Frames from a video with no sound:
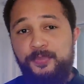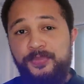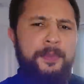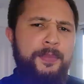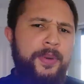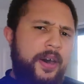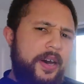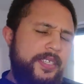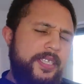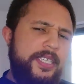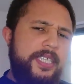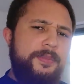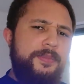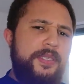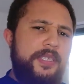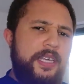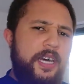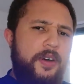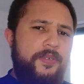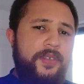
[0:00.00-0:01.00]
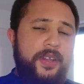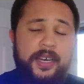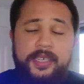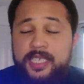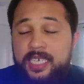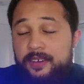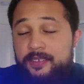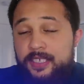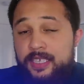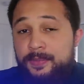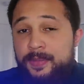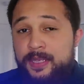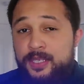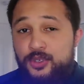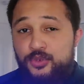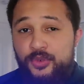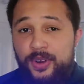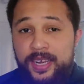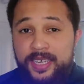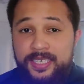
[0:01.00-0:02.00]
and Mertens himself does have some
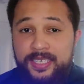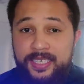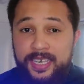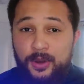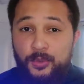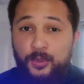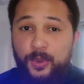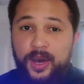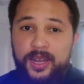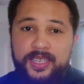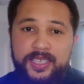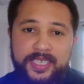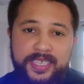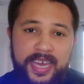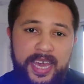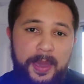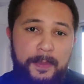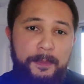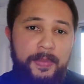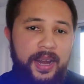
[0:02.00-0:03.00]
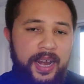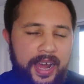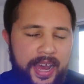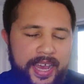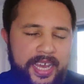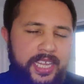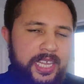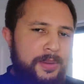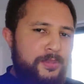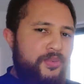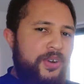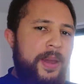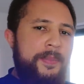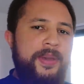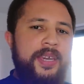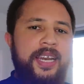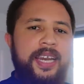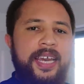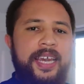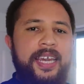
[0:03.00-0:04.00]
interest in one day playing in the
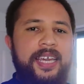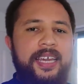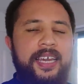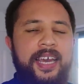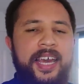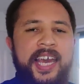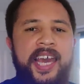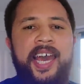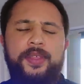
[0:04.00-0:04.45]
Premier League.